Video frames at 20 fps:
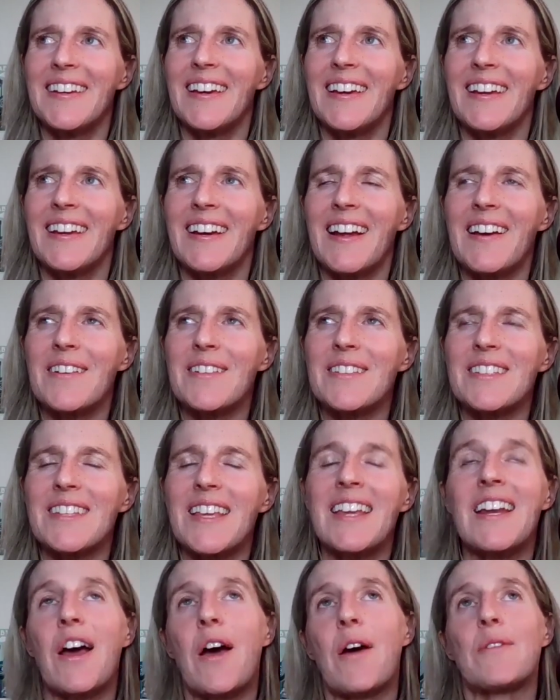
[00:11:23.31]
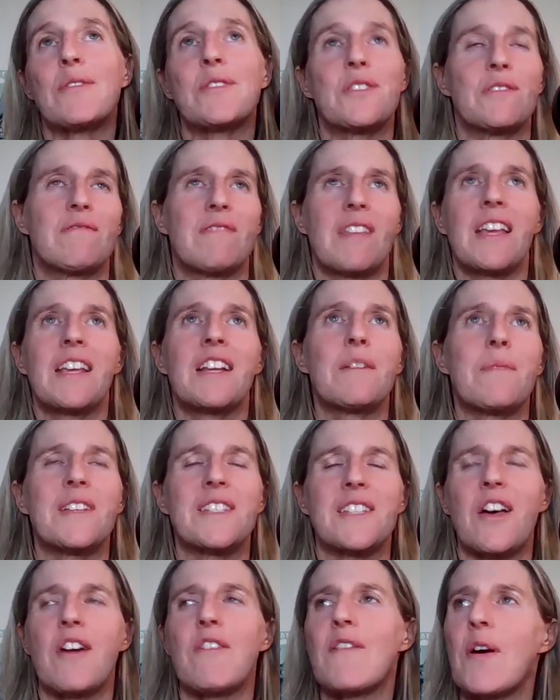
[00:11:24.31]
And I was thinking to
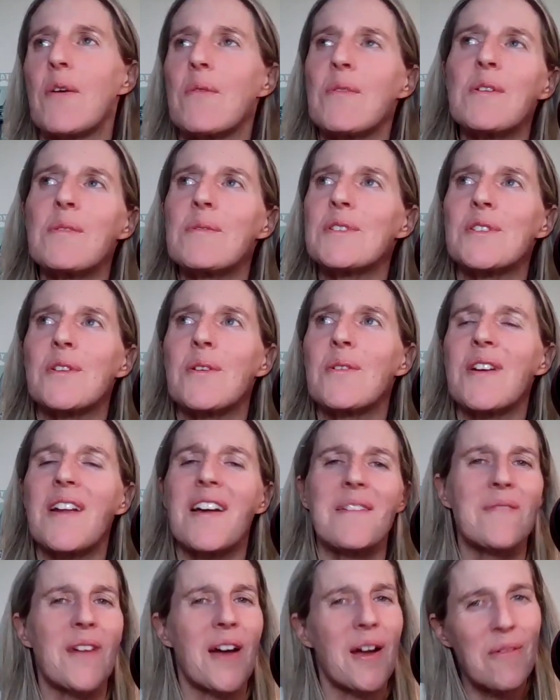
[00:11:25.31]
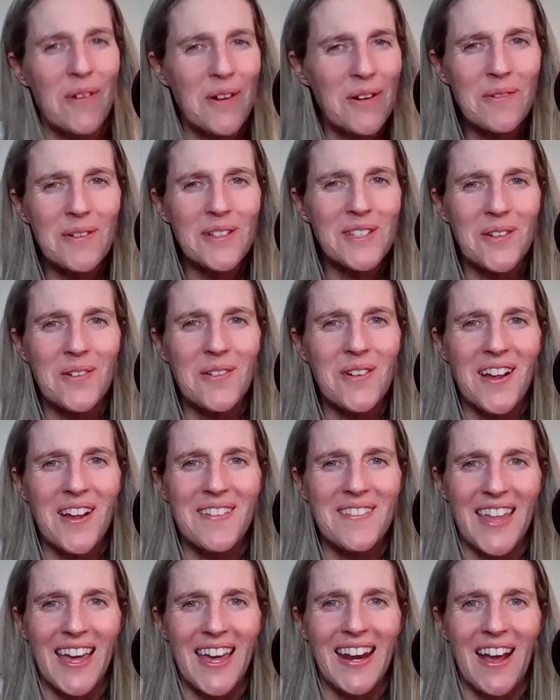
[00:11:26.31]
myself, I wonder what's going on. I wonder what's going on
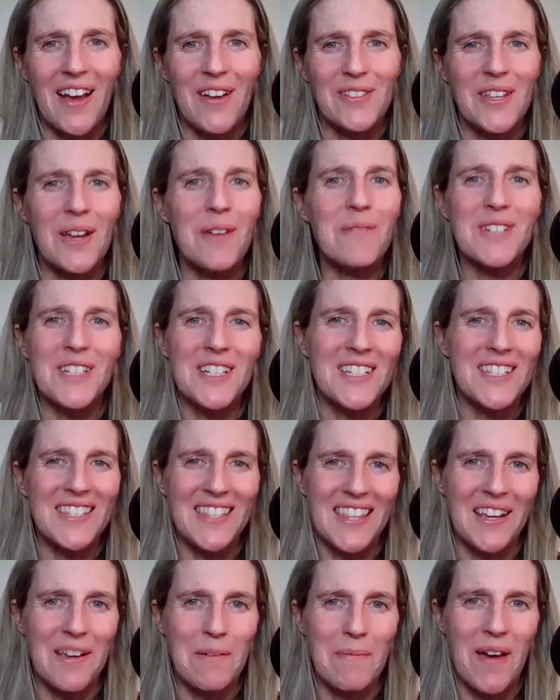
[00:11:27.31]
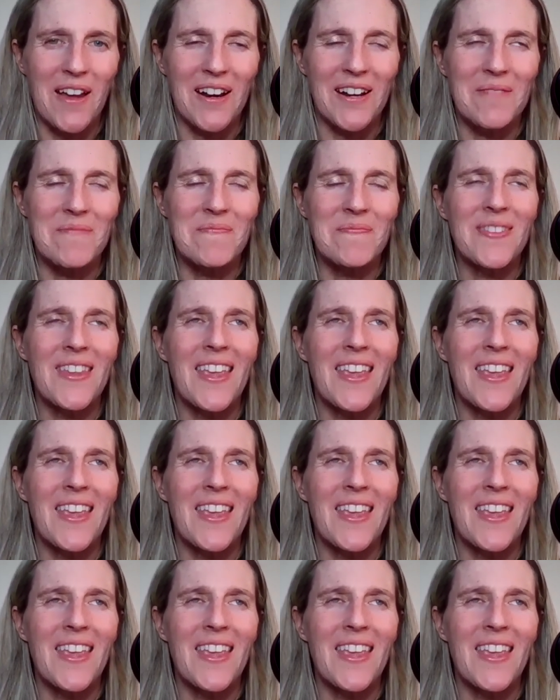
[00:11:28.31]
with that house. I would just think about it.